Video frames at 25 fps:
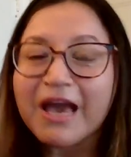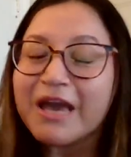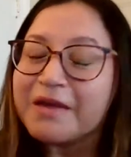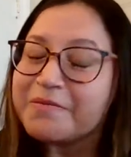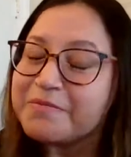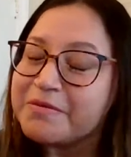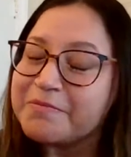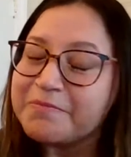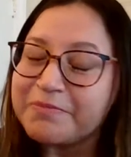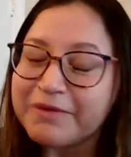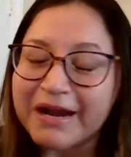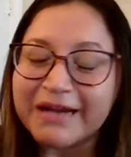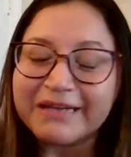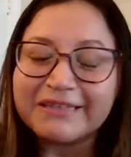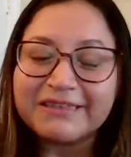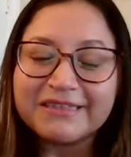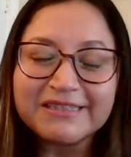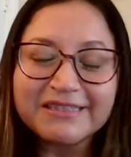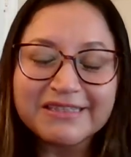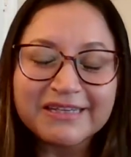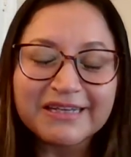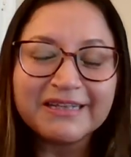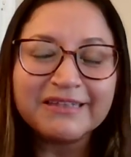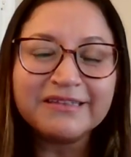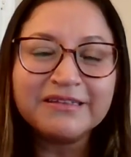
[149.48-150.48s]
I've been
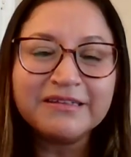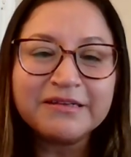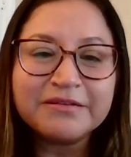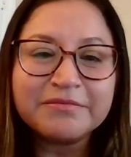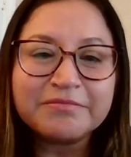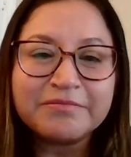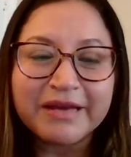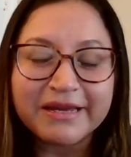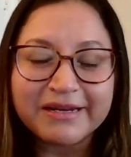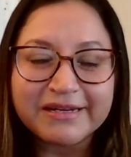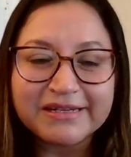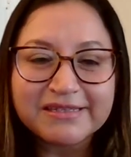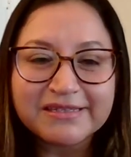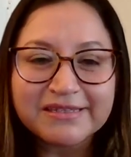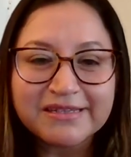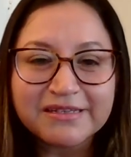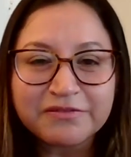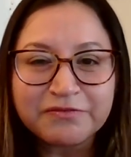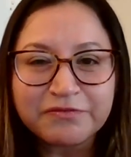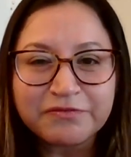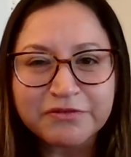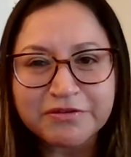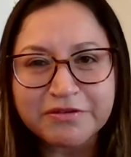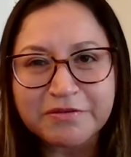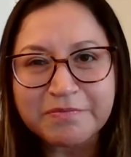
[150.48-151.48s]
practicing
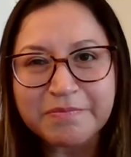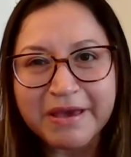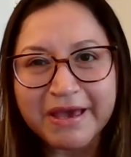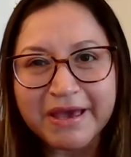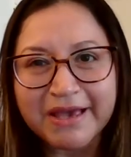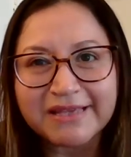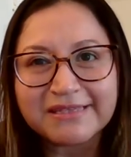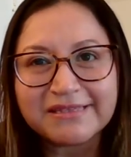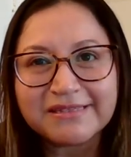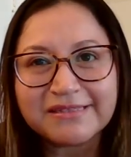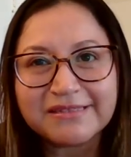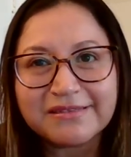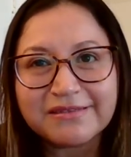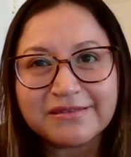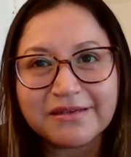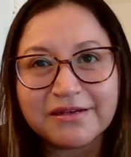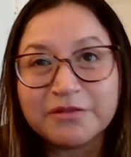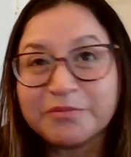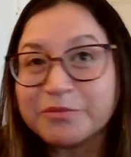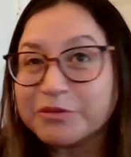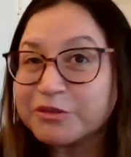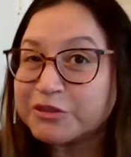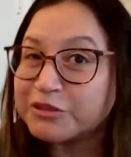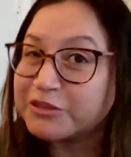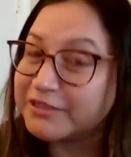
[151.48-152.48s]
medicine for the past
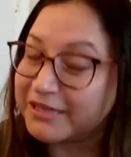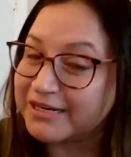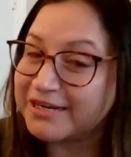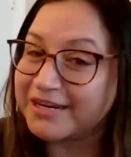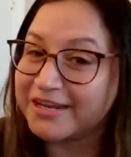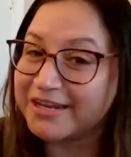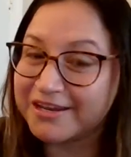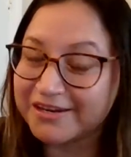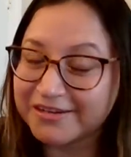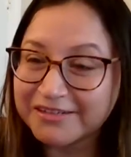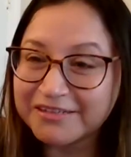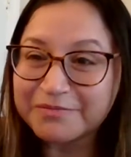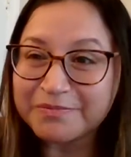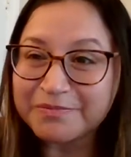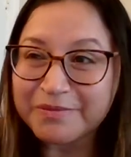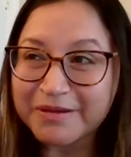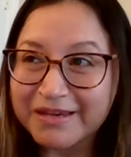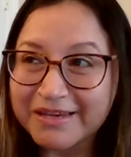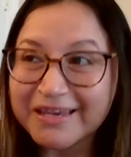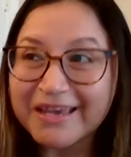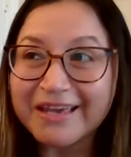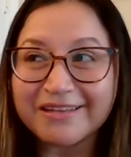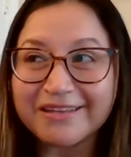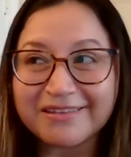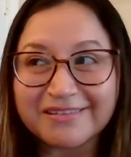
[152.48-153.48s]
almost 10 years,
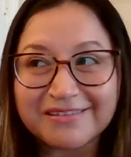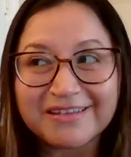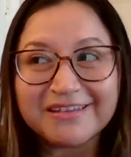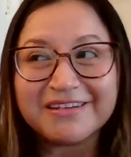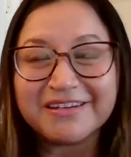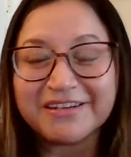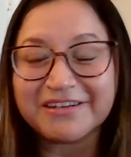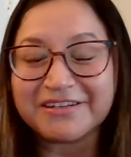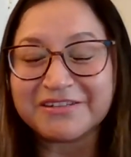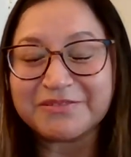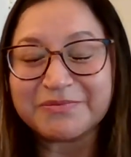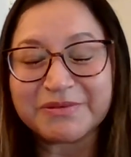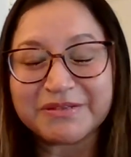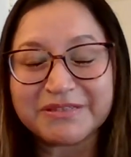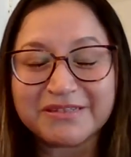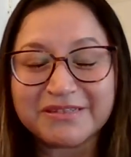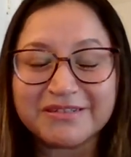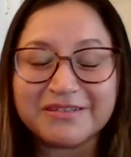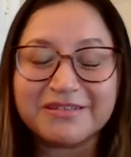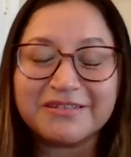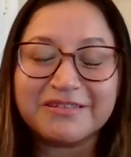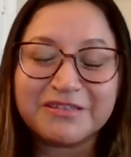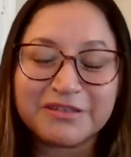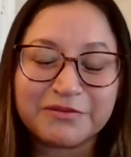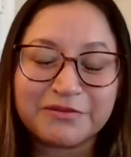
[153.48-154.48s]
but yeah, 10 years was in
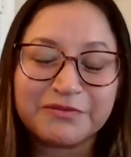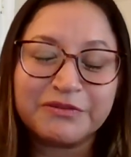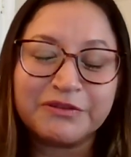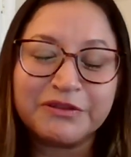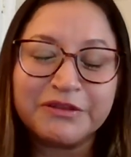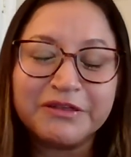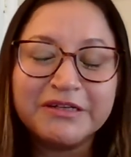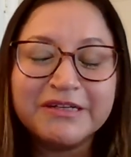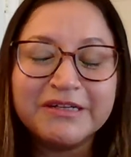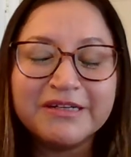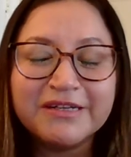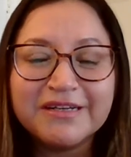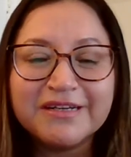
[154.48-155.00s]
October.